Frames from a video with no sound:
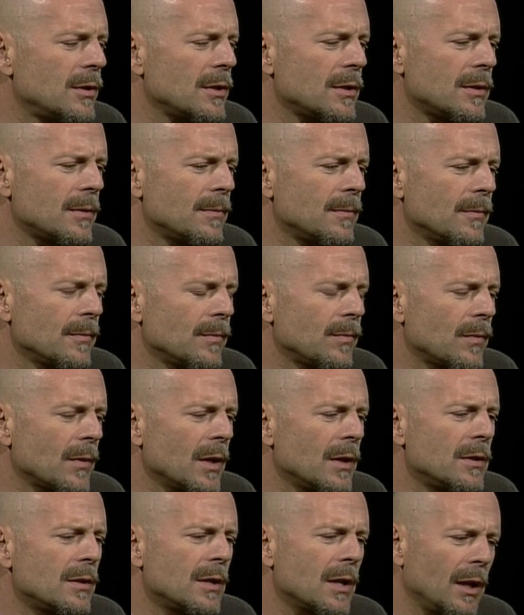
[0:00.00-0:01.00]
just,
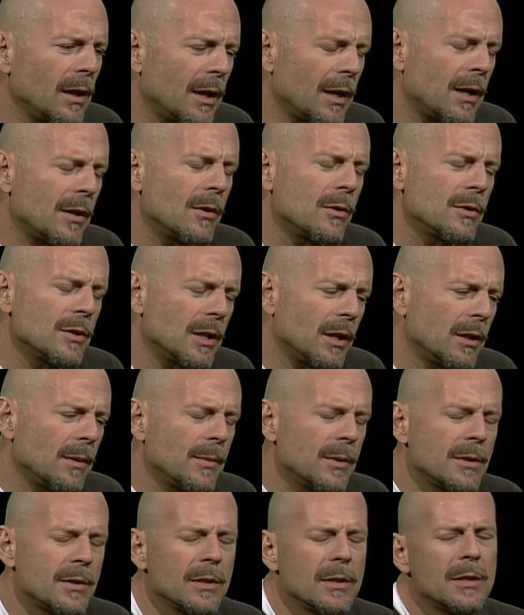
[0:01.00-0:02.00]
it's got a lot of those
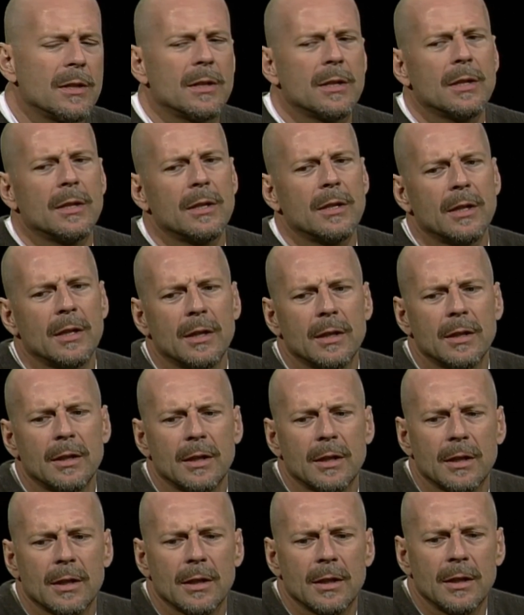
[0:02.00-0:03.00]
elements in it, and and
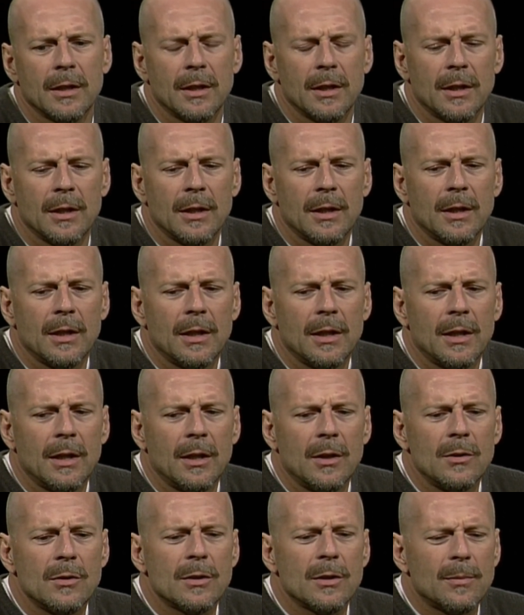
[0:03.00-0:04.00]
uh,
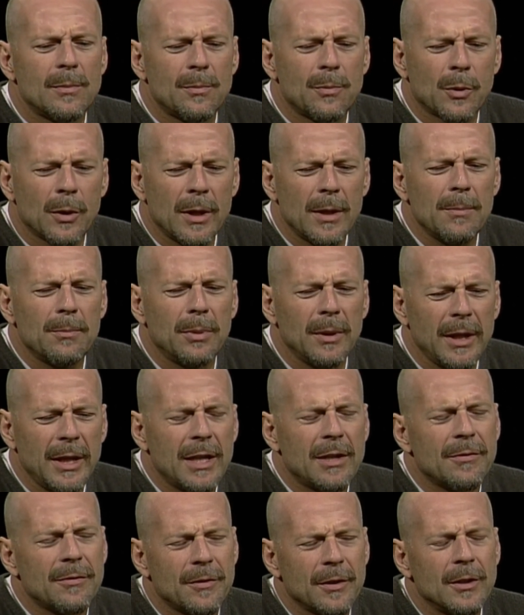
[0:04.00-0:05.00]
it's a pretty
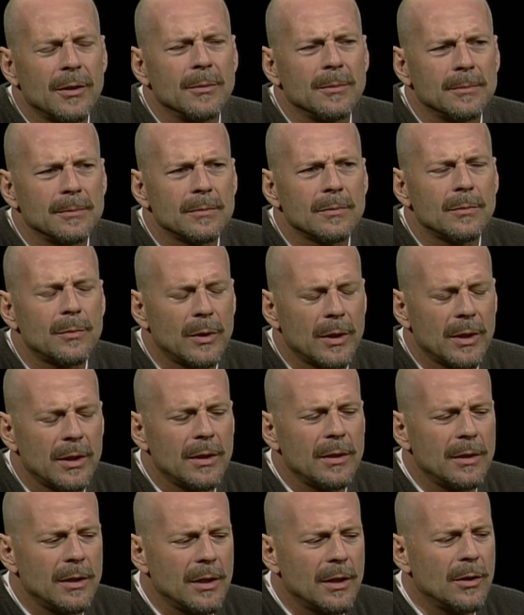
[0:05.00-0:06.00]
bleak film, pretty
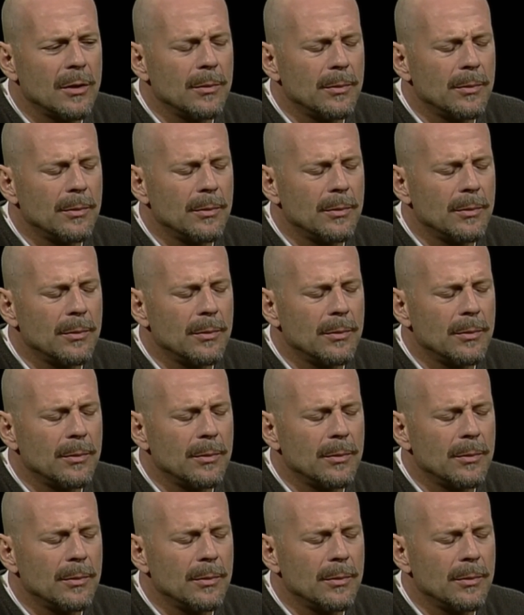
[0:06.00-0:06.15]
you yeah. know